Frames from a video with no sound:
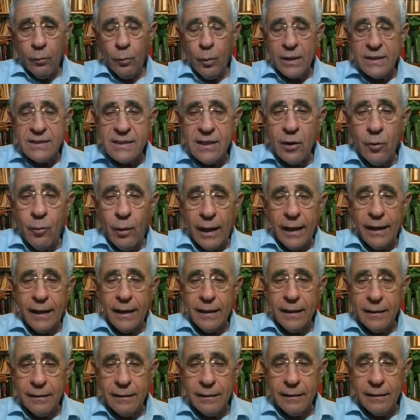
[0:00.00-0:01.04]
once in a
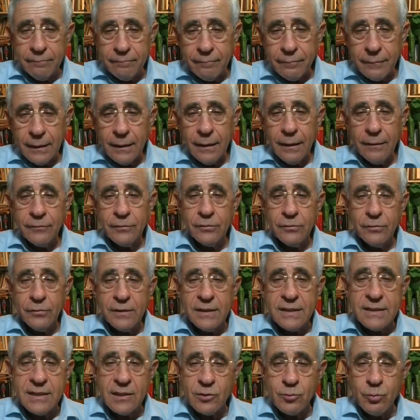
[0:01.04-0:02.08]
while I have to do
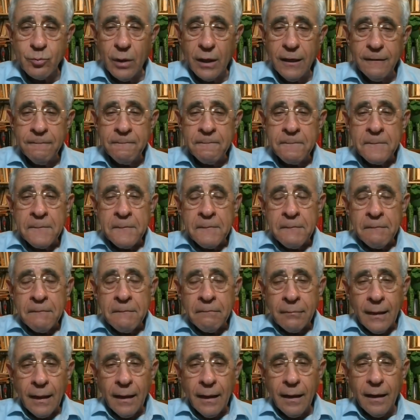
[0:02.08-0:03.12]
this as well.
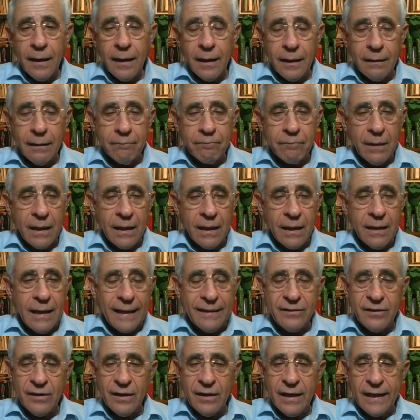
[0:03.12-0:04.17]
In
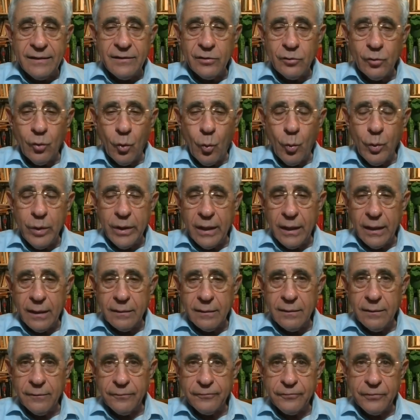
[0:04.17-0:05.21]
1982 we had
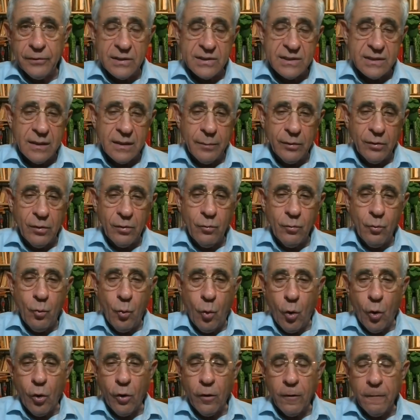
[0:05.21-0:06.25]
the first Lebanon
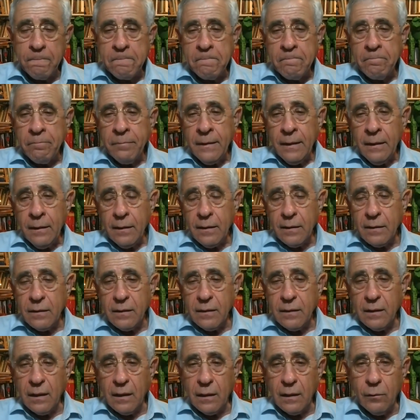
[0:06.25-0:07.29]
war.
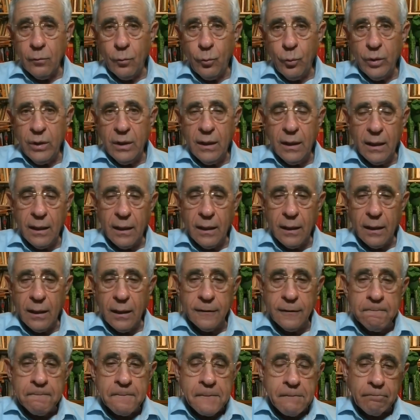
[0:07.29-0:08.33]
Then we had
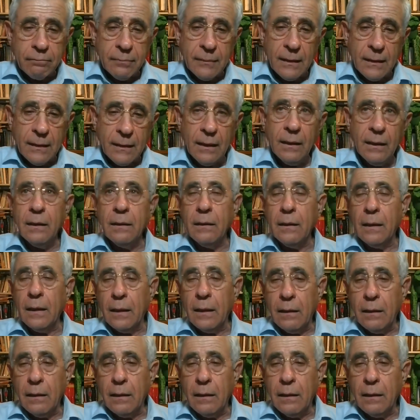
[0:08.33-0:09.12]
in